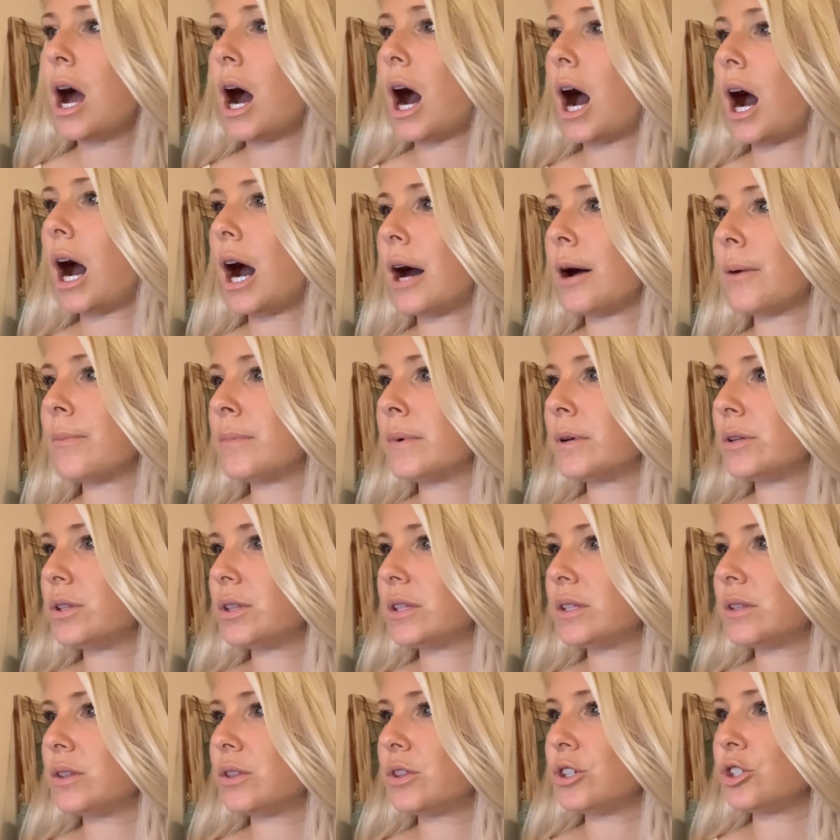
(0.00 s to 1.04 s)

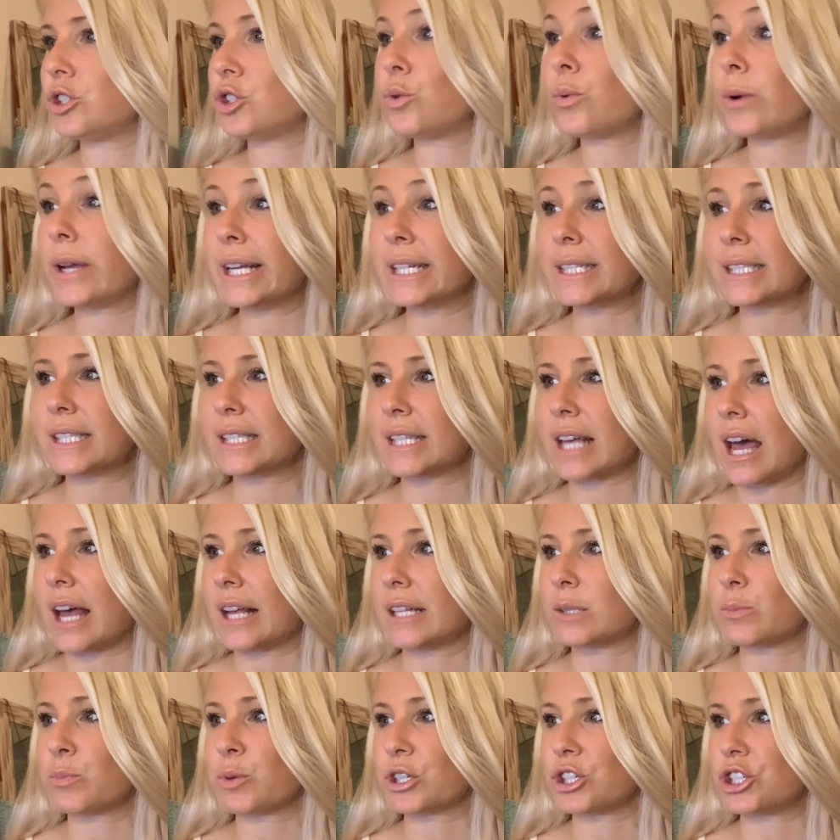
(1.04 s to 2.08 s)
The tweet
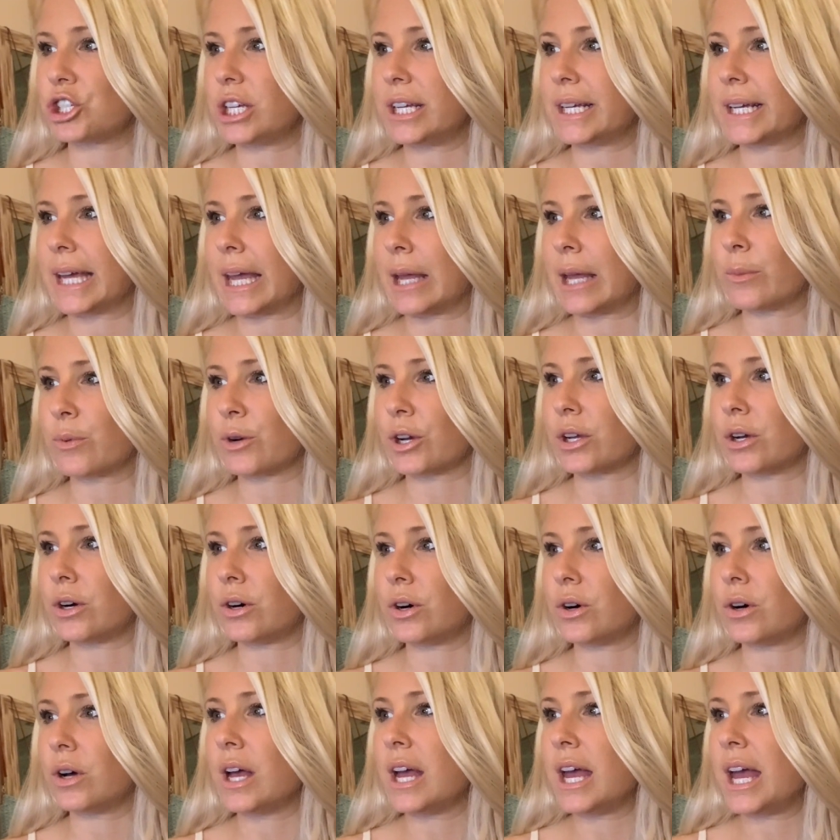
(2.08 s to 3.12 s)
says, Brigitte
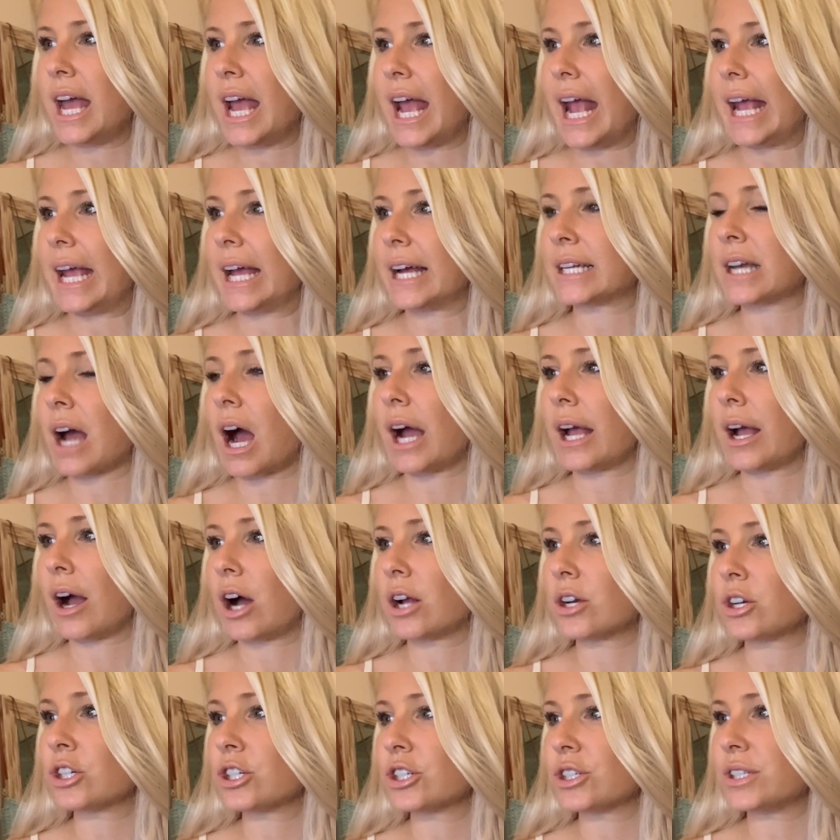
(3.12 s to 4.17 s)
Gabriel and
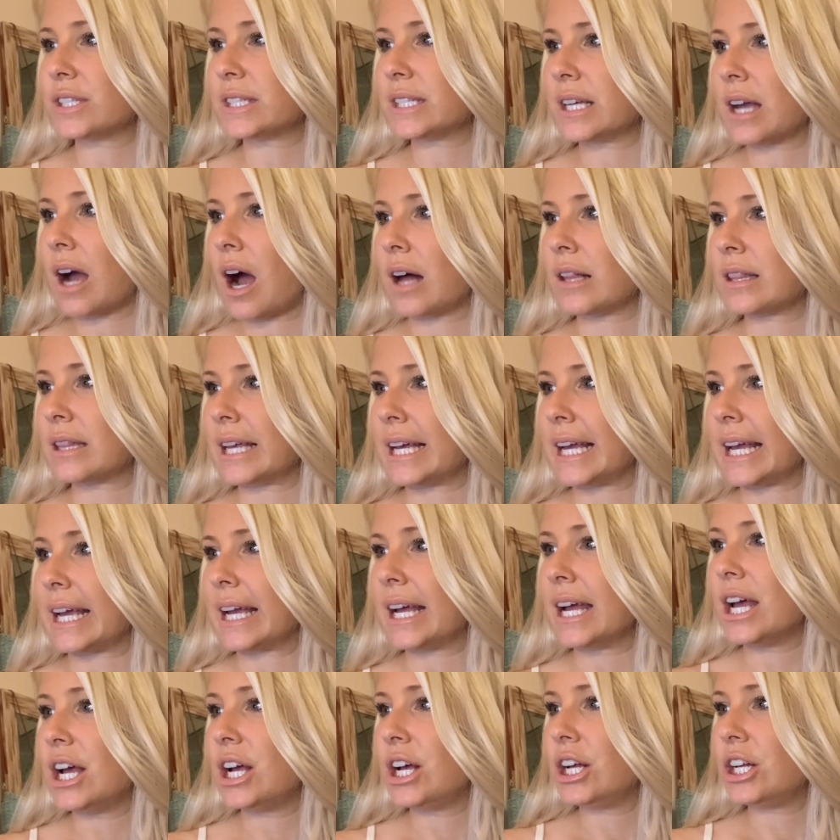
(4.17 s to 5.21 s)
Ayaan Hirsi Ali,
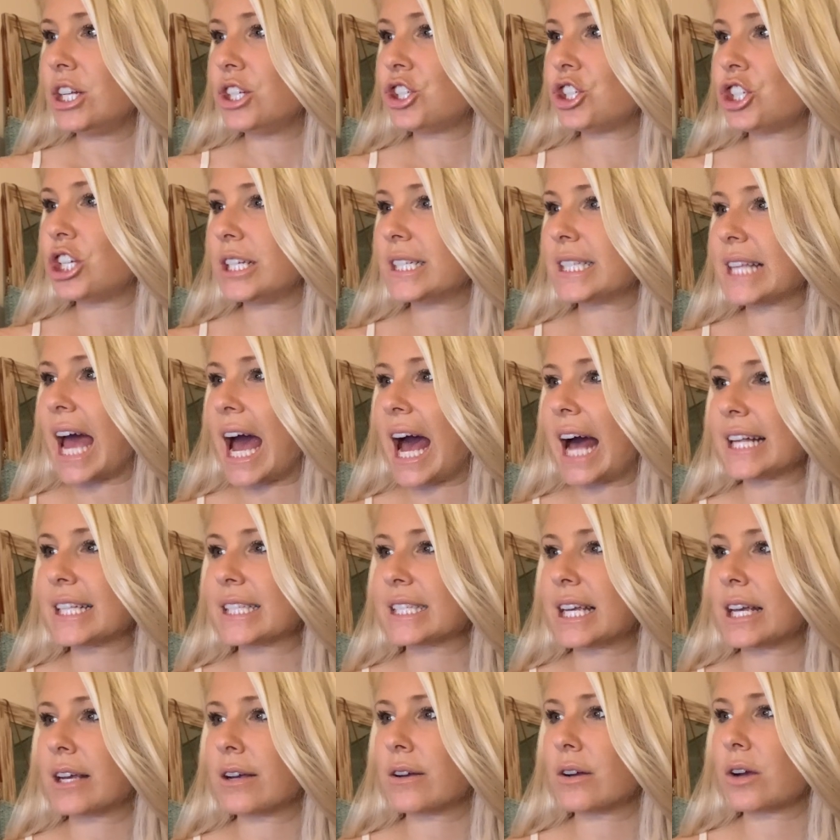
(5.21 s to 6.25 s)
she's
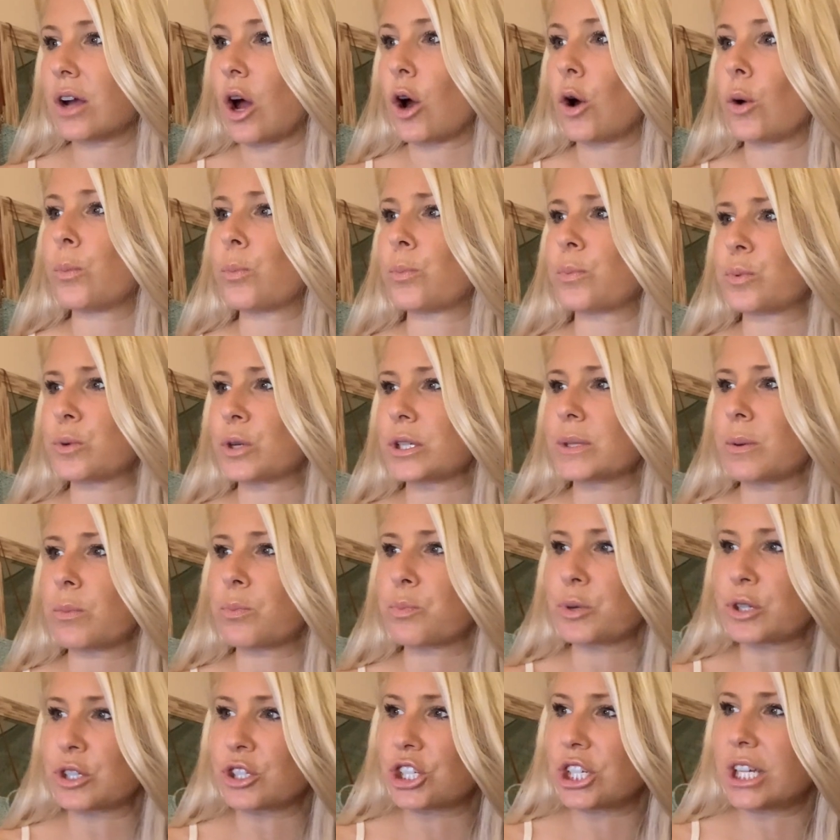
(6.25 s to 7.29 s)
asking,
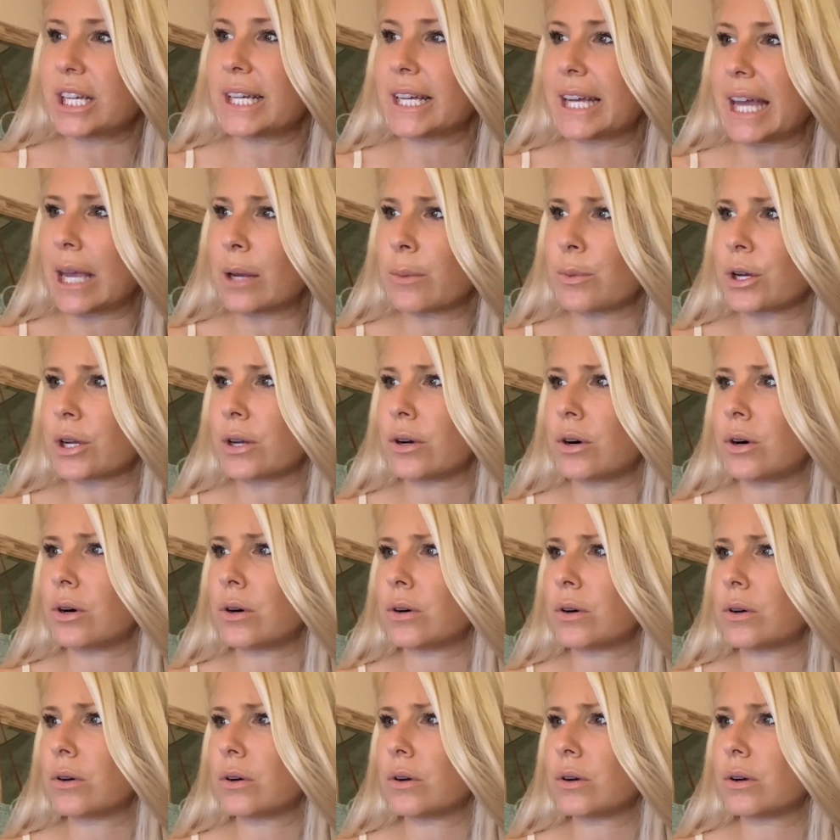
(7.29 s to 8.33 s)
Brigitte Gabriel